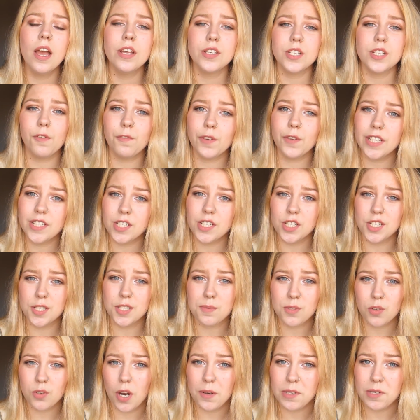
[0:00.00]
Don't forget to
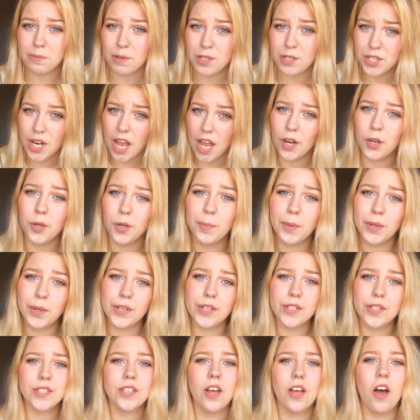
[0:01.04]
subscribe to my channel
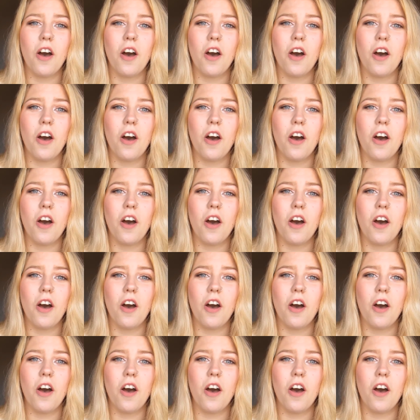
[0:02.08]
because